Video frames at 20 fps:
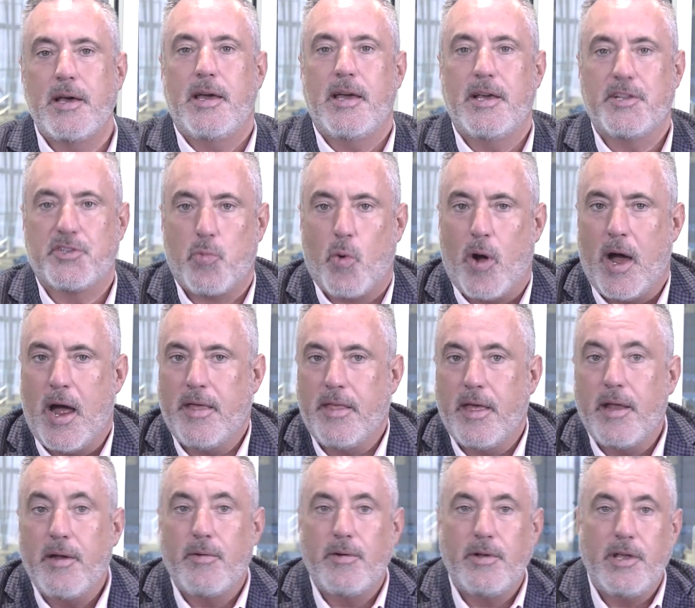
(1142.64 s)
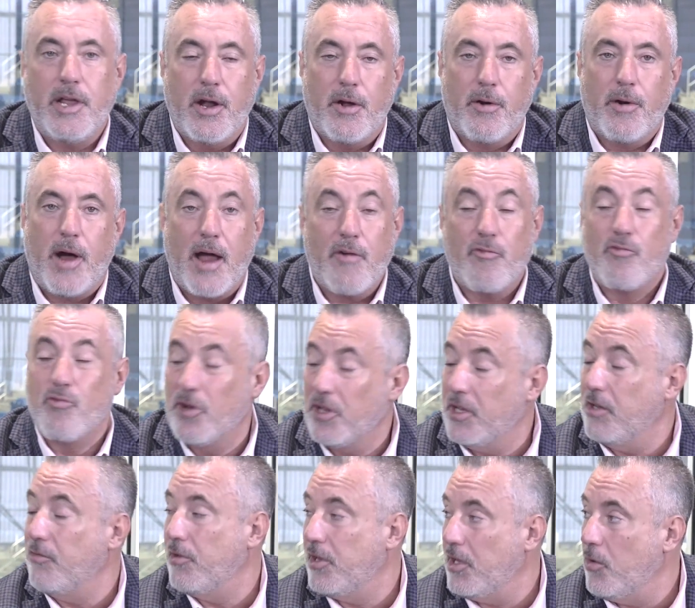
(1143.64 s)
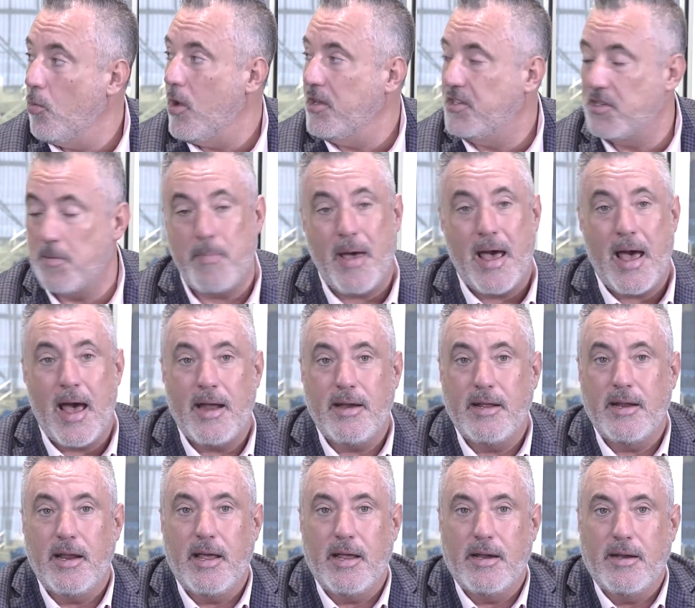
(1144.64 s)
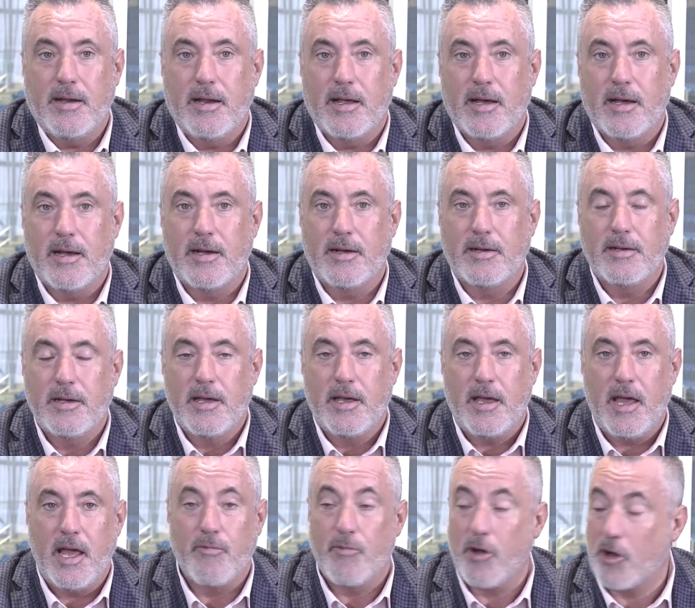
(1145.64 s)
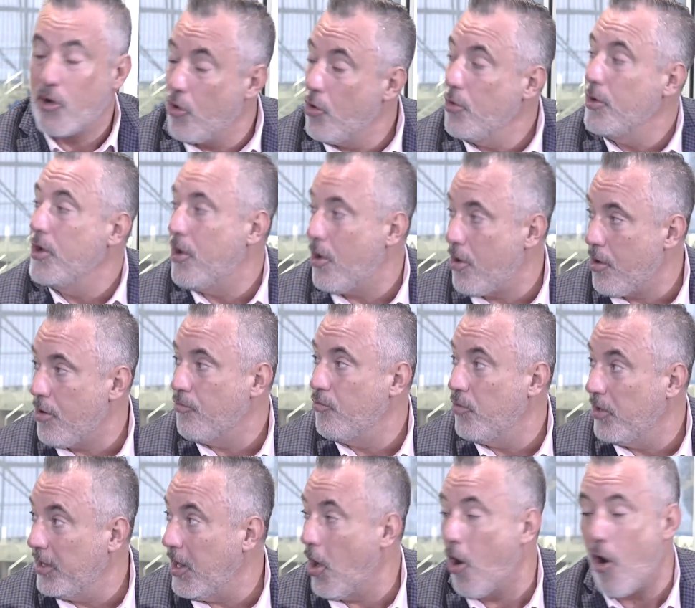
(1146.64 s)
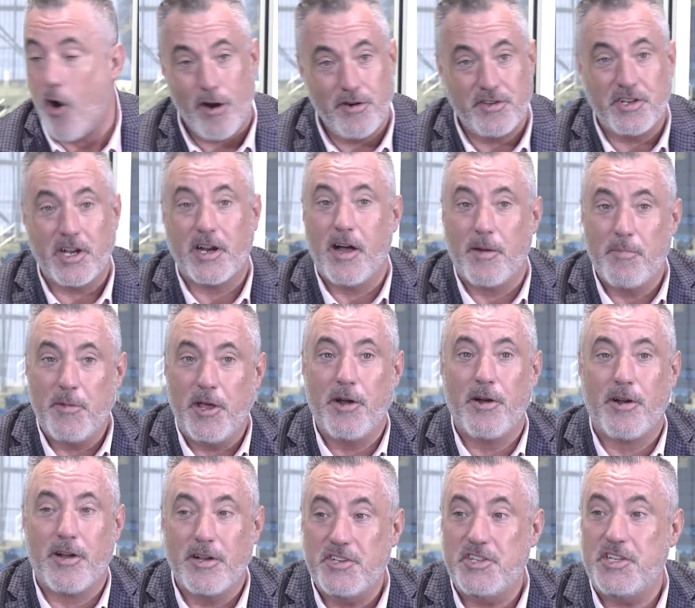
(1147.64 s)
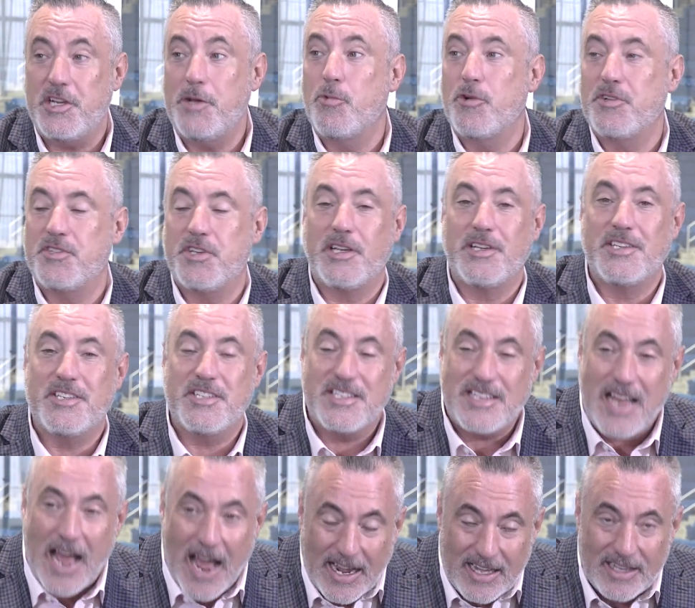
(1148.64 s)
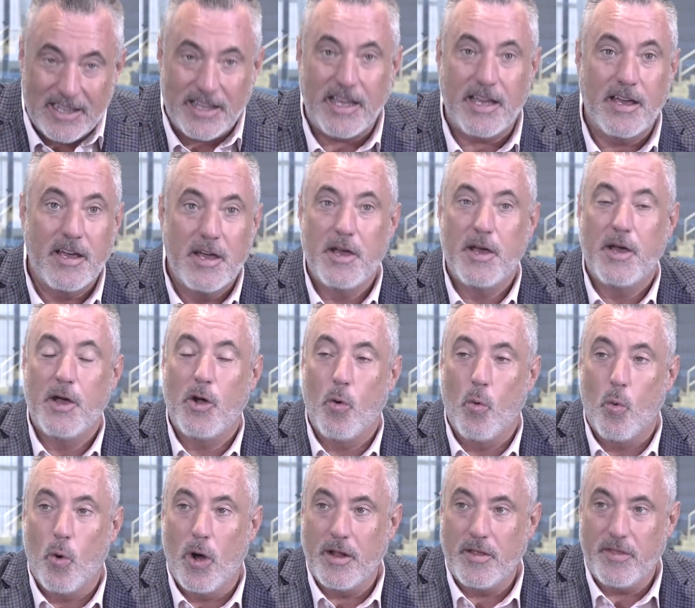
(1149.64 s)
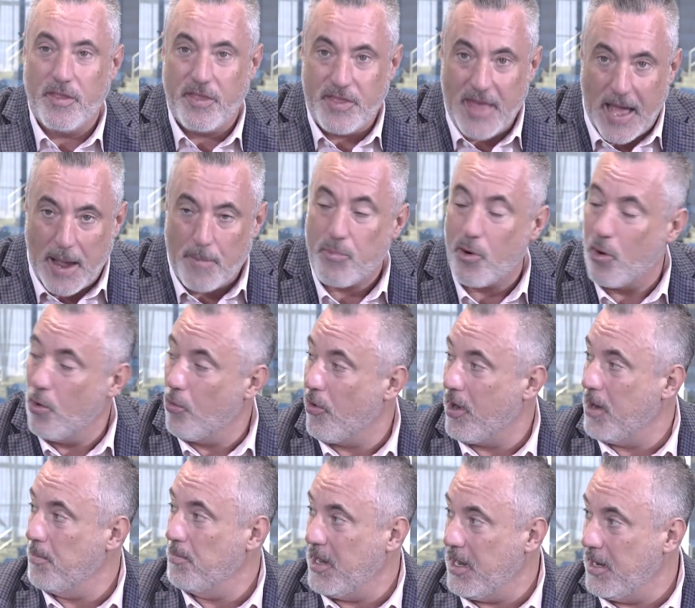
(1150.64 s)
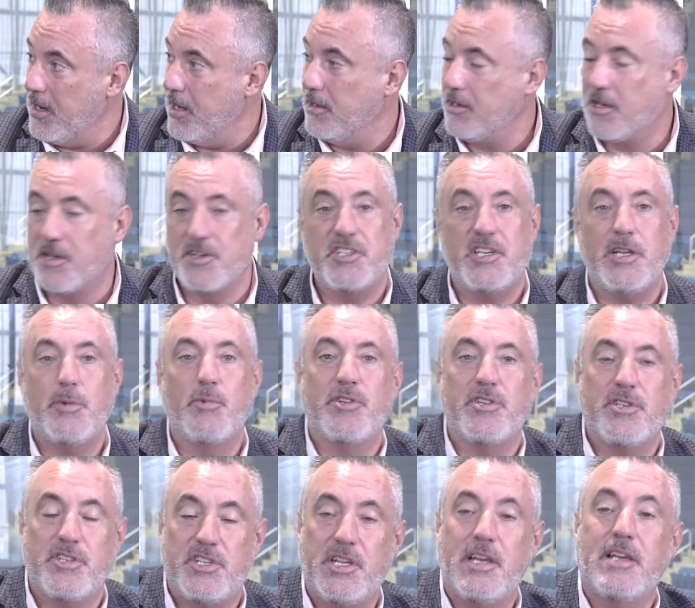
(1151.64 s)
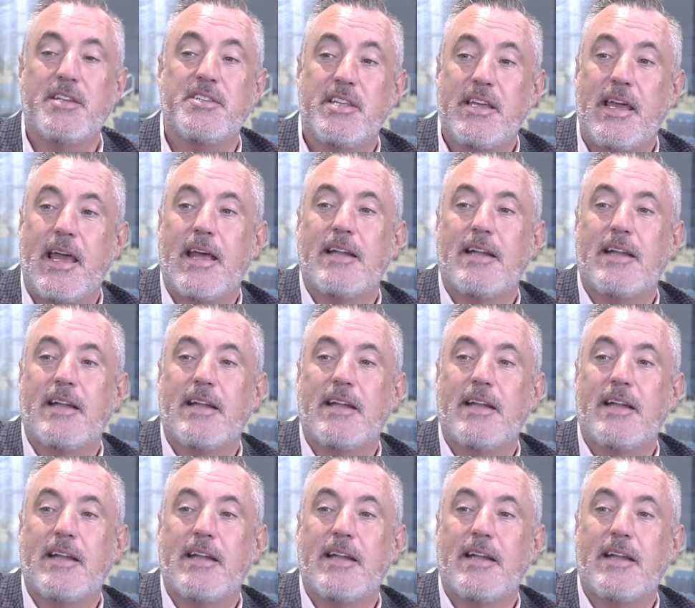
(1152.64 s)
is why that, I really, really went to bat and recruited her really hard to come here, because she was exactly what that program needed, because she is the